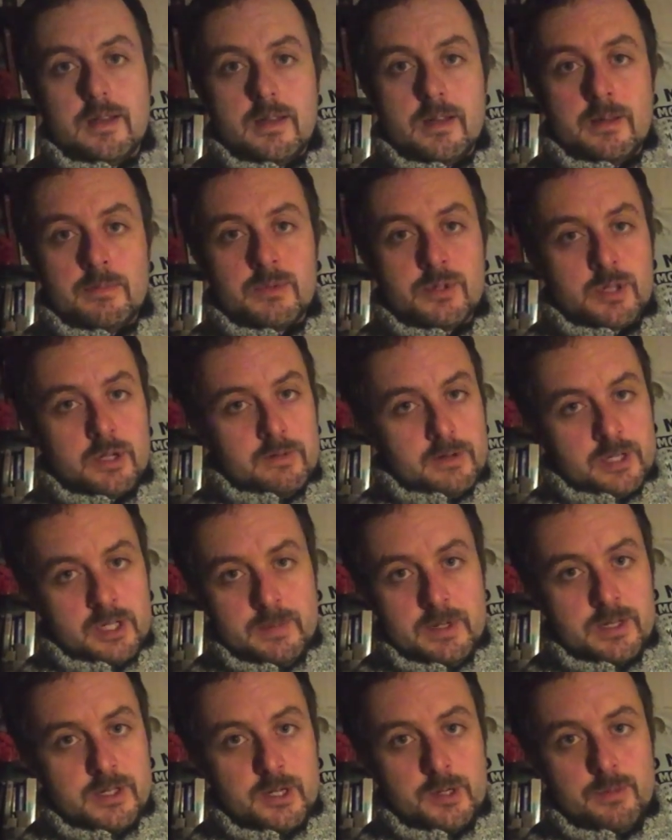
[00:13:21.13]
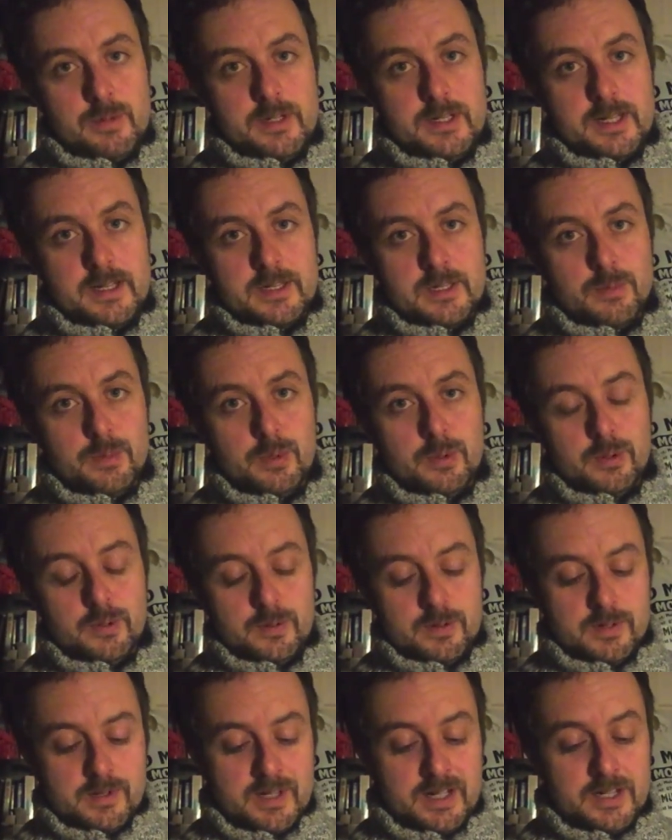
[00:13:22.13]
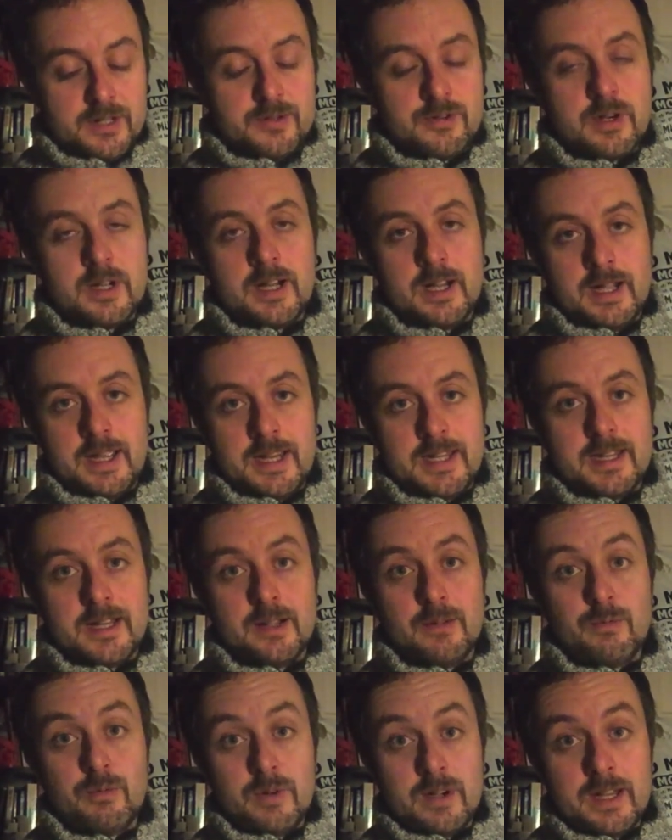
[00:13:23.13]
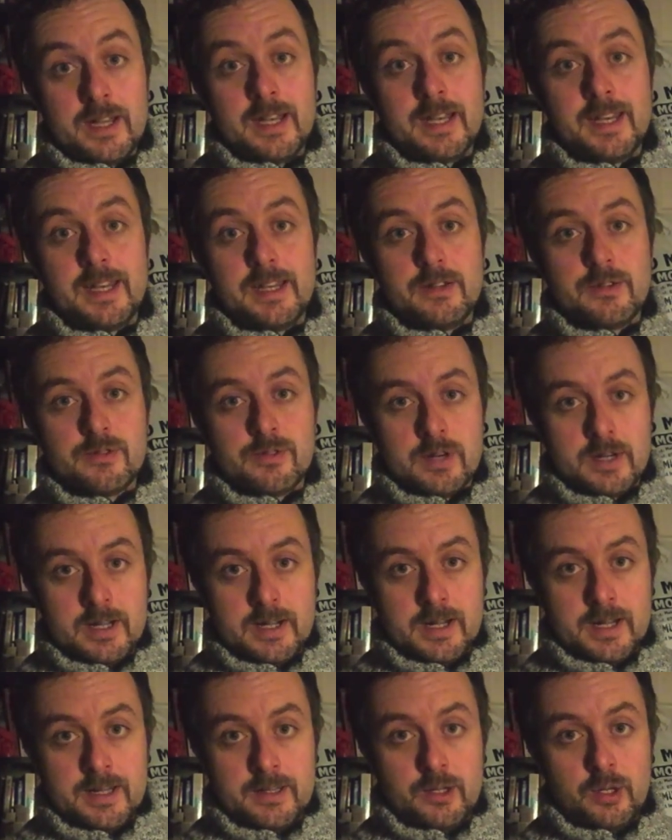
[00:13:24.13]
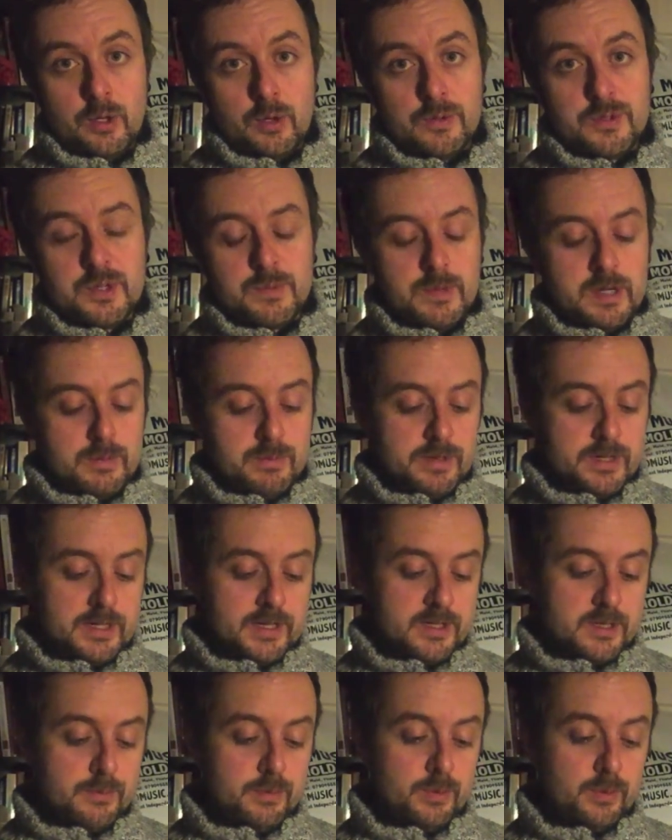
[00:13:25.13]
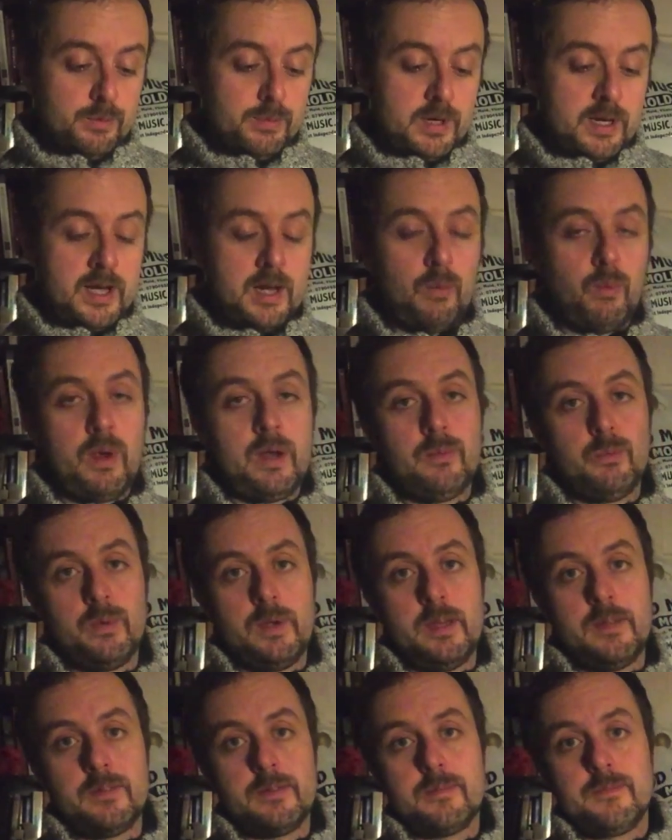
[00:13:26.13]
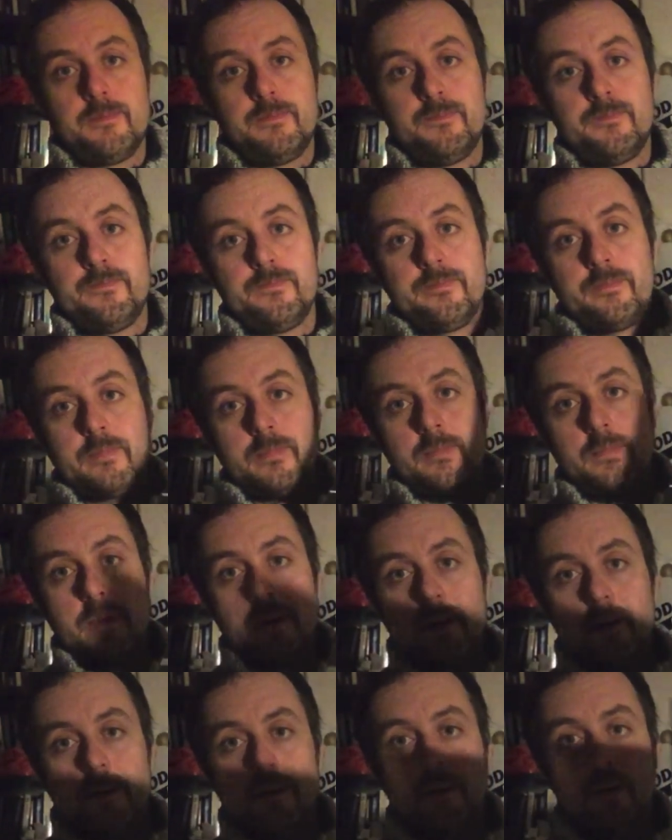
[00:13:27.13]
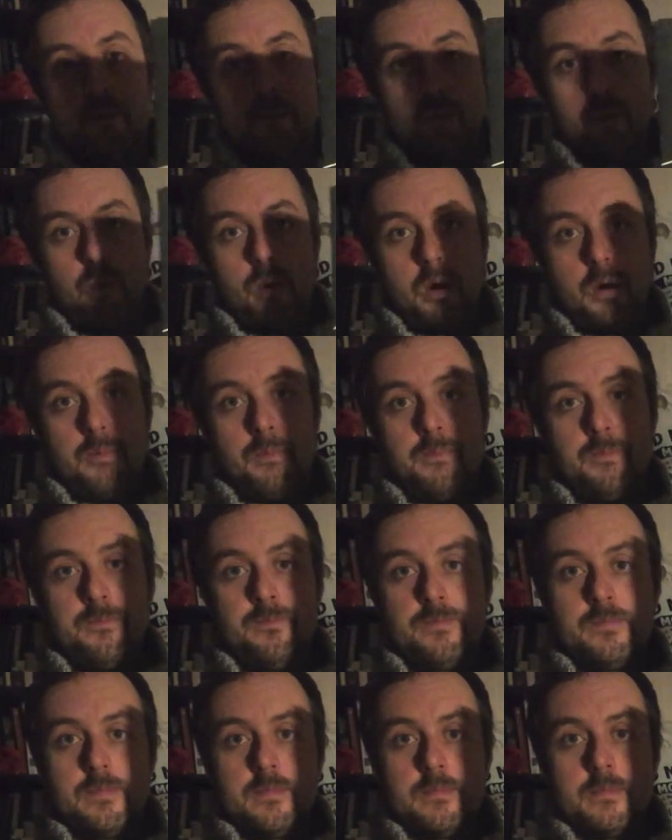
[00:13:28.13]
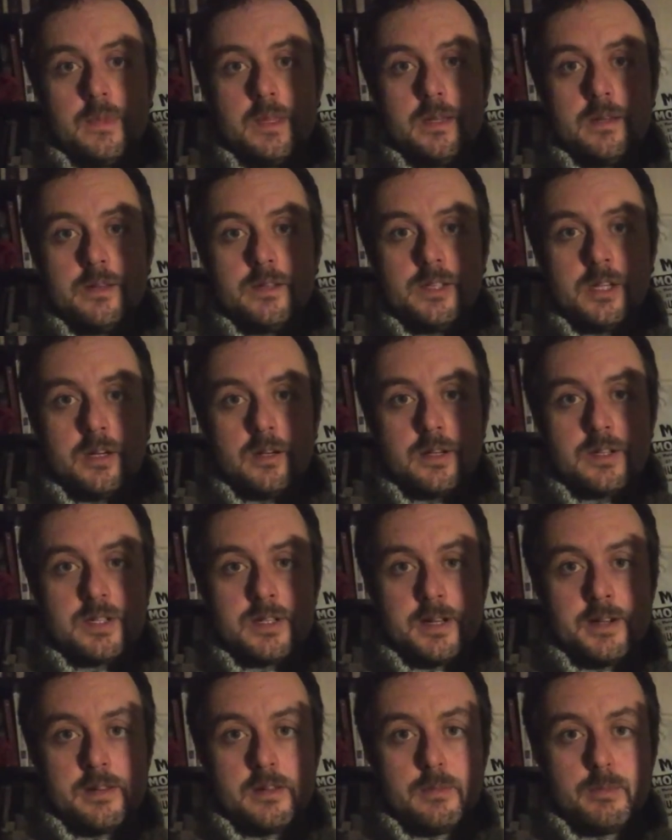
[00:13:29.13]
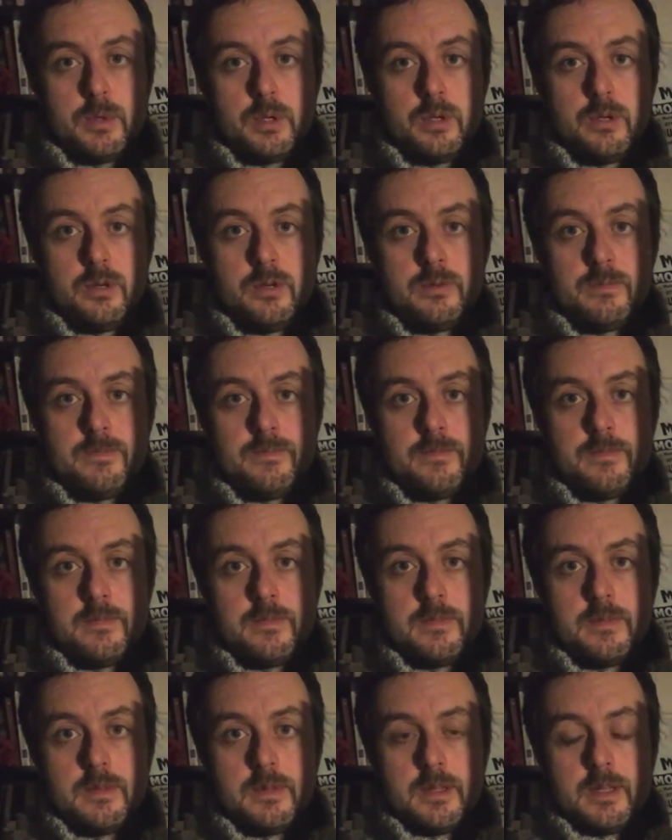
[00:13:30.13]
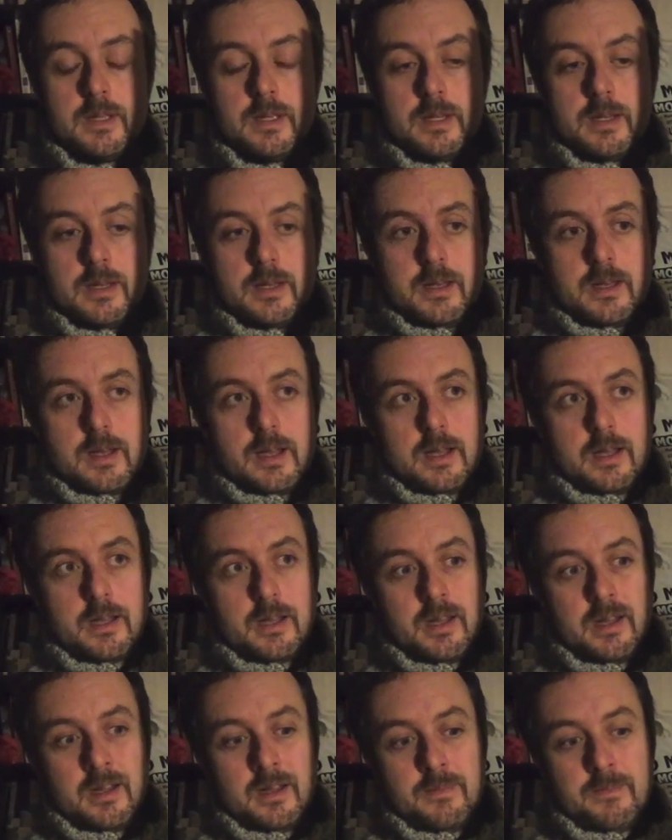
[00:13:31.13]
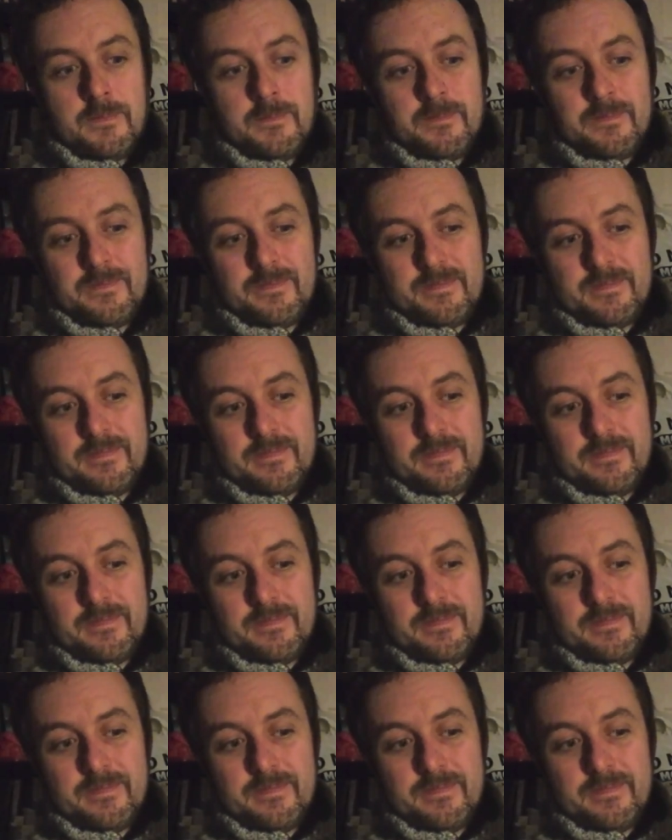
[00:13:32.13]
I'm sorry to be so predictable. I tried, I really tried not to be predictable, but I went with number one, Dark Side of the Moon. Um,